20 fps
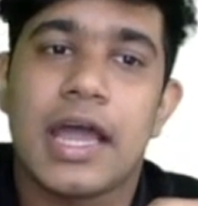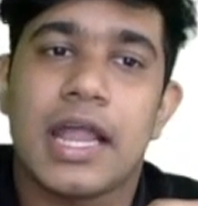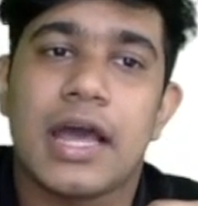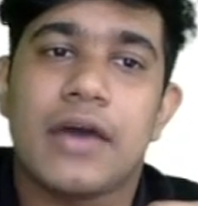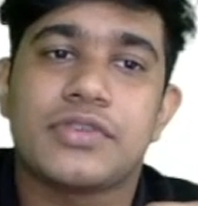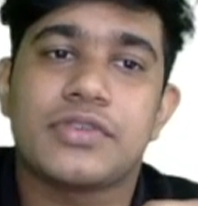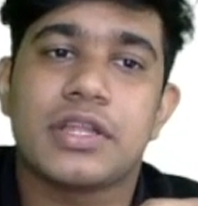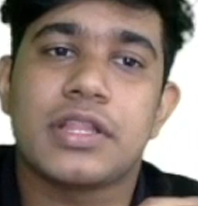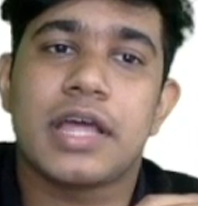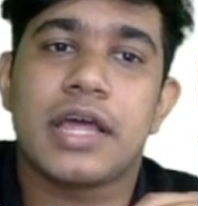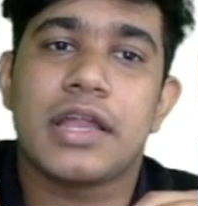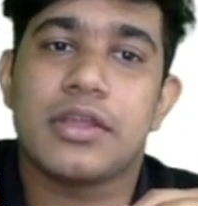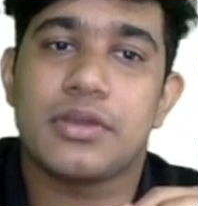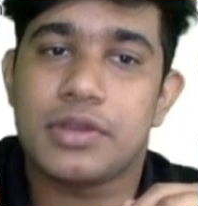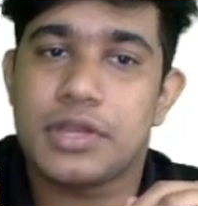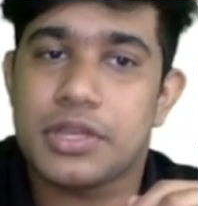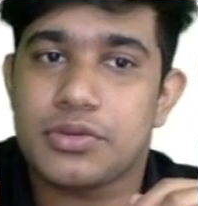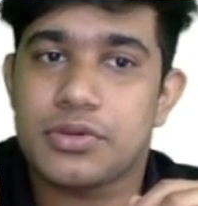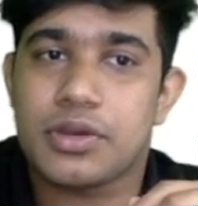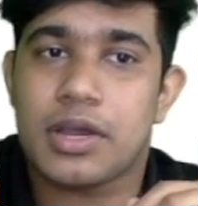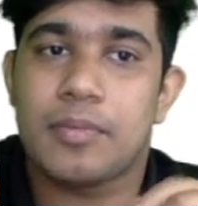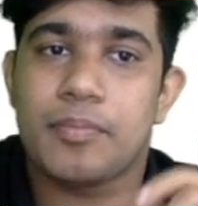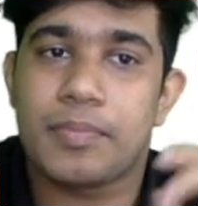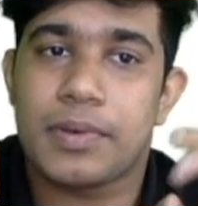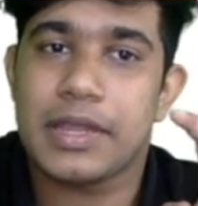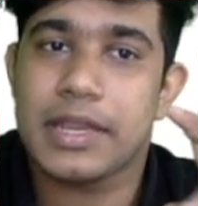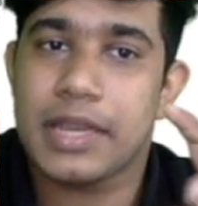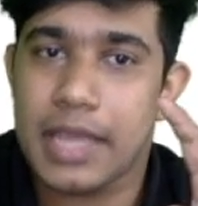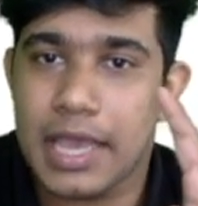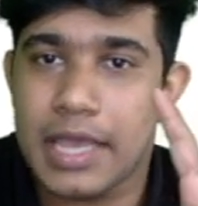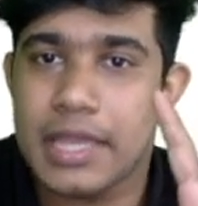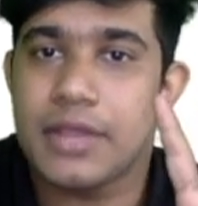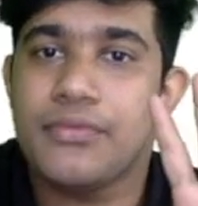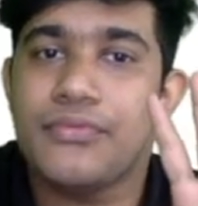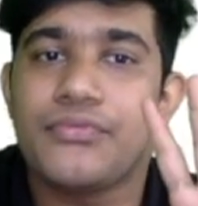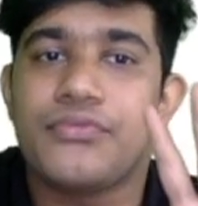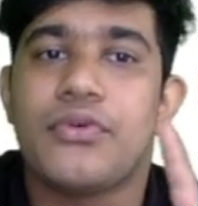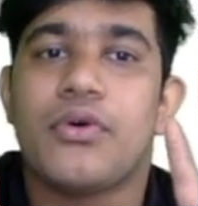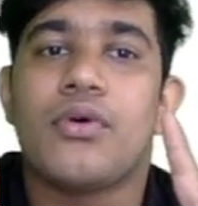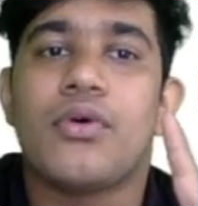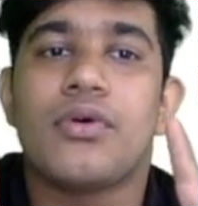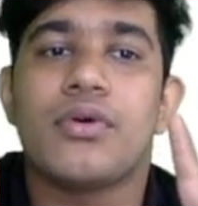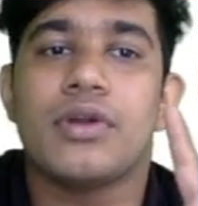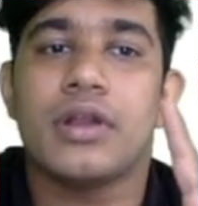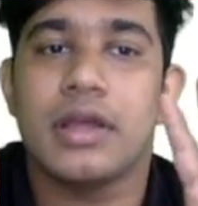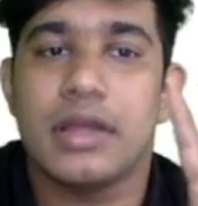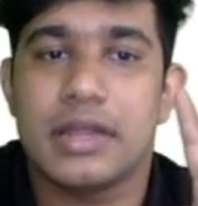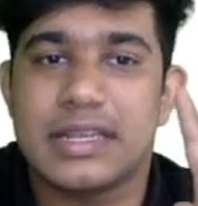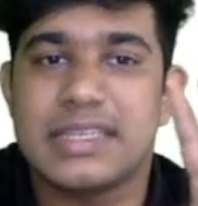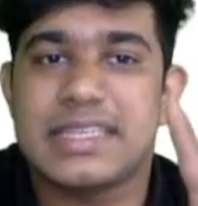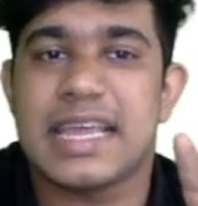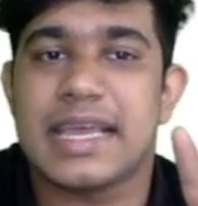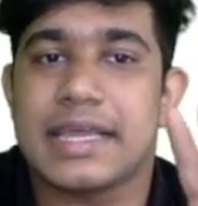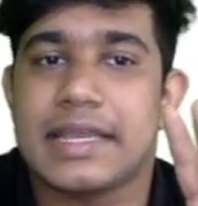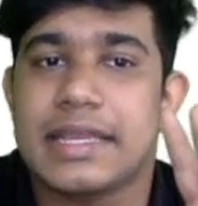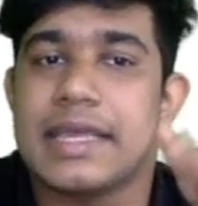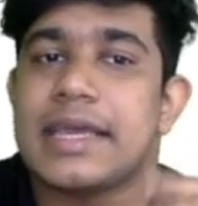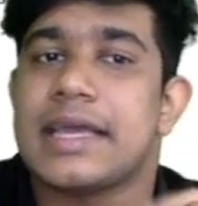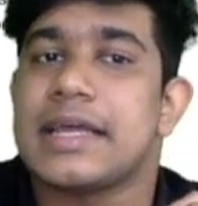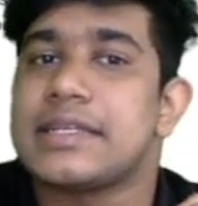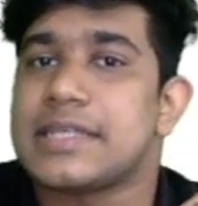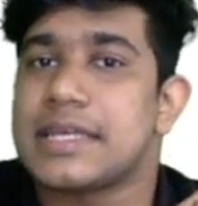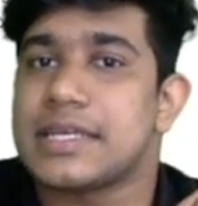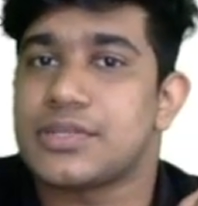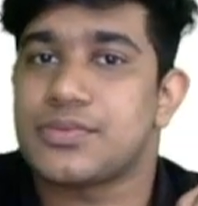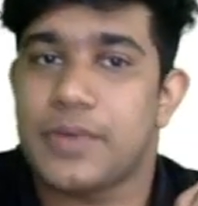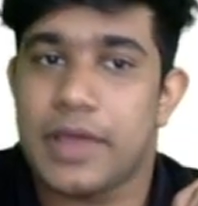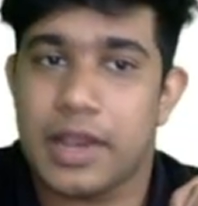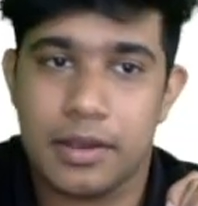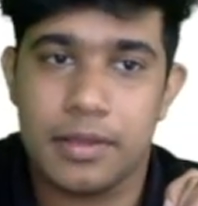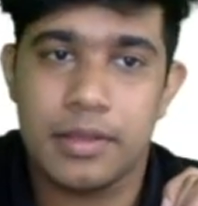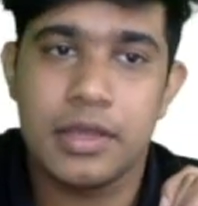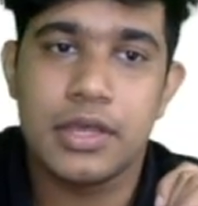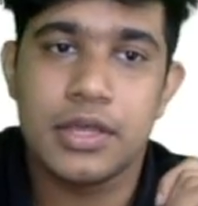And after that, you need to complete any 4 technicals as well.